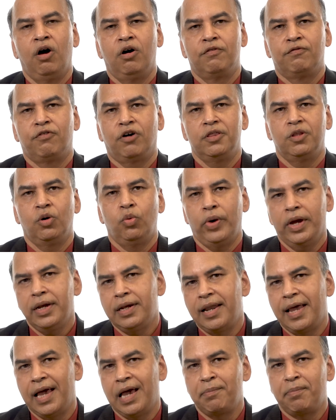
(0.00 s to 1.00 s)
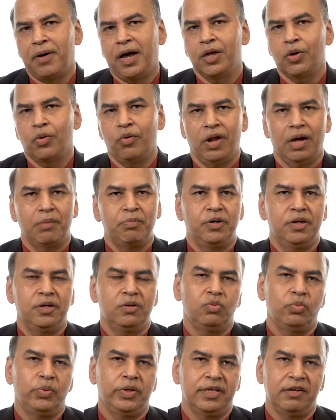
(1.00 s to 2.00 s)
For the wet lab, I
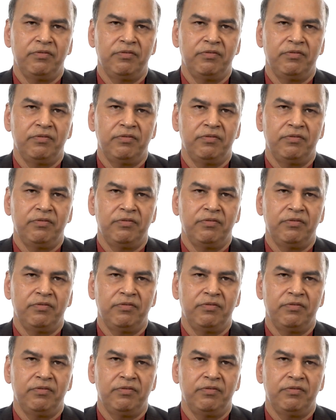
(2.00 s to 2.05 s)
collaborate with